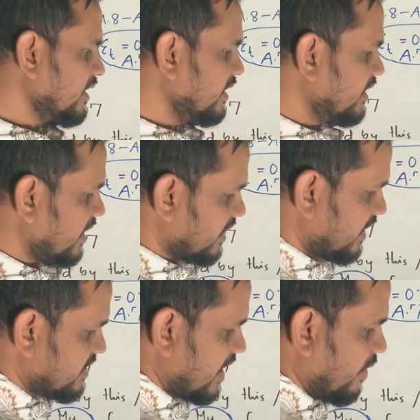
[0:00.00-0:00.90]
In that
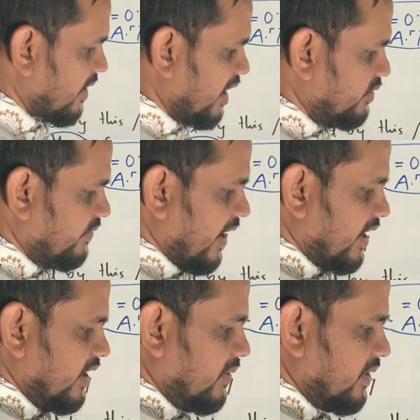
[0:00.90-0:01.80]
case, how can you
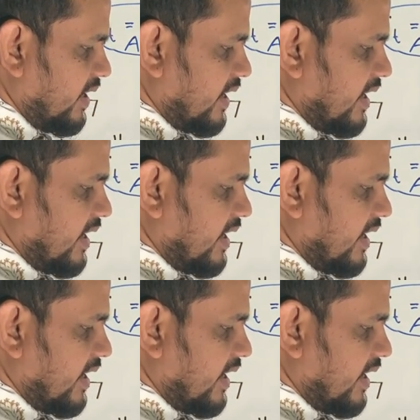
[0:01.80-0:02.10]
find your